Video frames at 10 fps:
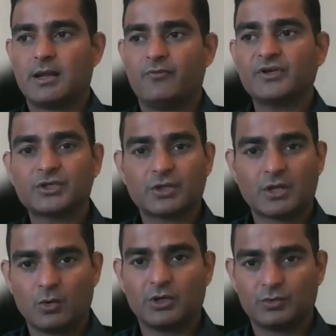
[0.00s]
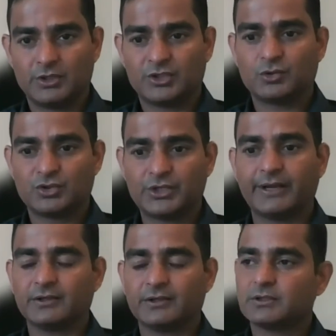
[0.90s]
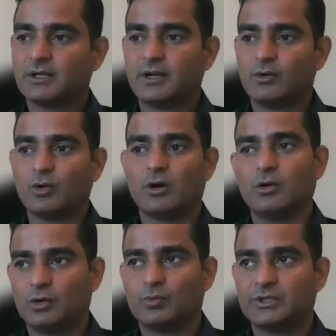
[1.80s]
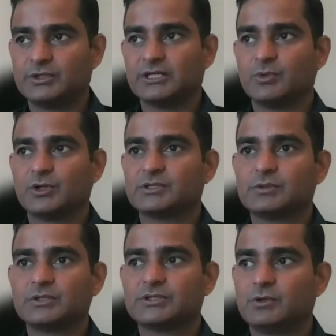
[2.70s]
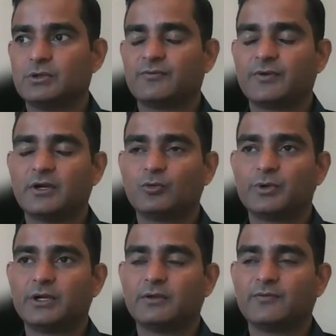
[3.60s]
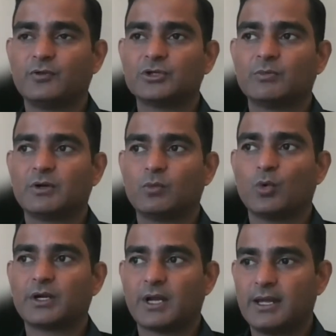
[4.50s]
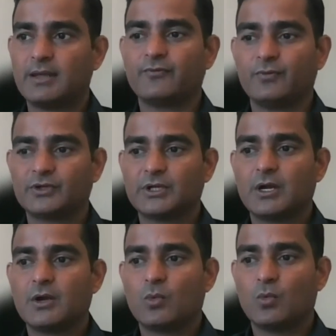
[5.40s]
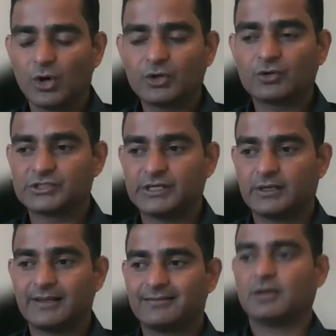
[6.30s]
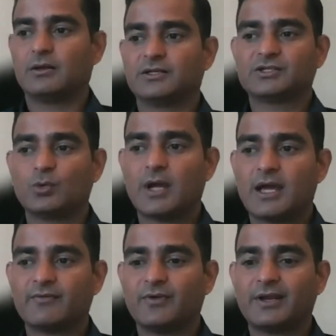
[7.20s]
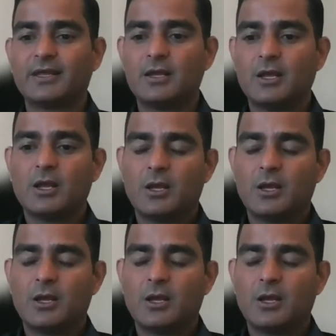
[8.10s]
wish it should change, and I don't know how it will change because it's difficult to predict the future. But what I want to see in healthcare is to have a very